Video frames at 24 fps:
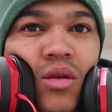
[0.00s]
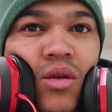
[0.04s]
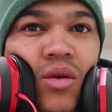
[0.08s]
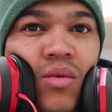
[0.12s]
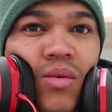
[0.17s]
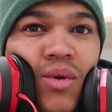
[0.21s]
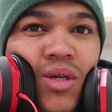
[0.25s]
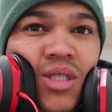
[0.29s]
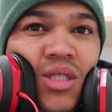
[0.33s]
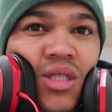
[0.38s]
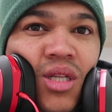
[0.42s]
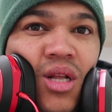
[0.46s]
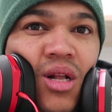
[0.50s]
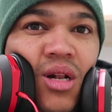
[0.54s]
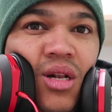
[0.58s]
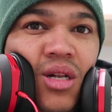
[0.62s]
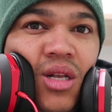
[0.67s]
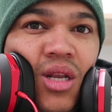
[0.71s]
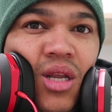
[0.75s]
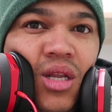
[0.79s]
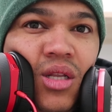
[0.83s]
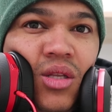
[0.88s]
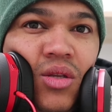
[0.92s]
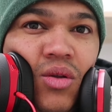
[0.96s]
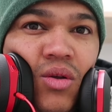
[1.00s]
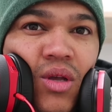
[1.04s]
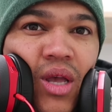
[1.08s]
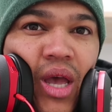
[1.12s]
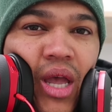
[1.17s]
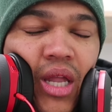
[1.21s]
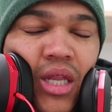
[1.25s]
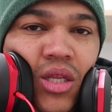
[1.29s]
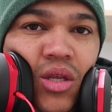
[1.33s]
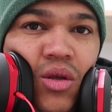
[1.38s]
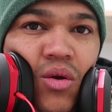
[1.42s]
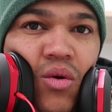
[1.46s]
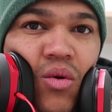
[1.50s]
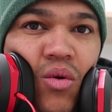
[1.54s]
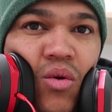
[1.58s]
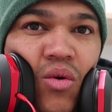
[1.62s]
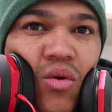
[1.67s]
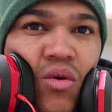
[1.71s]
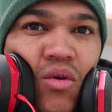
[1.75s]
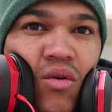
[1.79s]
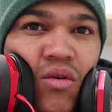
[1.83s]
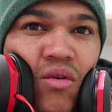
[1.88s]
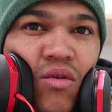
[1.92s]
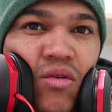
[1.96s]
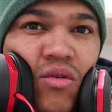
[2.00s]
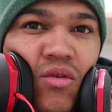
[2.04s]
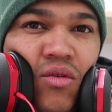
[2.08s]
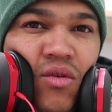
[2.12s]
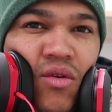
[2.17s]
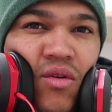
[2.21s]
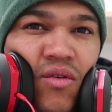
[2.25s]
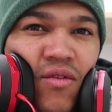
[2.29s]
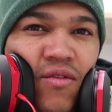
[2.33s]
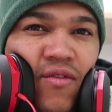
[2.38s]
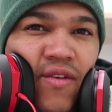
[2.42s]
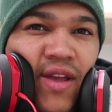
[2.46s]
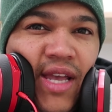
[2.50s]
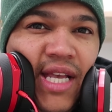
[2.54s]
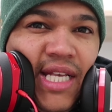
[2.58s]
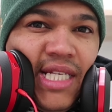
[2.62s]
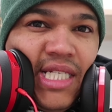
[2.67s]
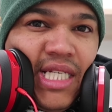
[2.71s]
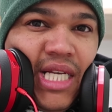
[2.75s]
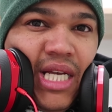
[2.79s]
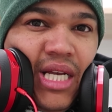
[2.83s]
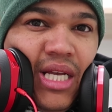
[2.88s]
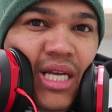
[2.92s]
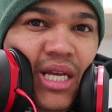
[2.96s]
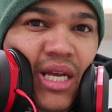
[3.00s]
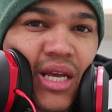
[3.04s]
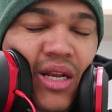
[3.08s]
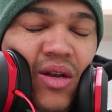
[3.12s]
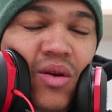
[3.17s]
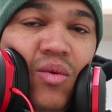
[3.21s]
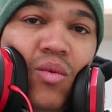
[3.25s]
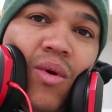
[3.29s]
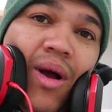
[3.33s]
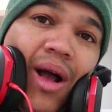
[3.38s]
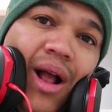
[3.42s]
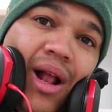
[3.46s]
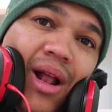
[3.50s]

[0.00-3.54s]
you will still need to get your visa, and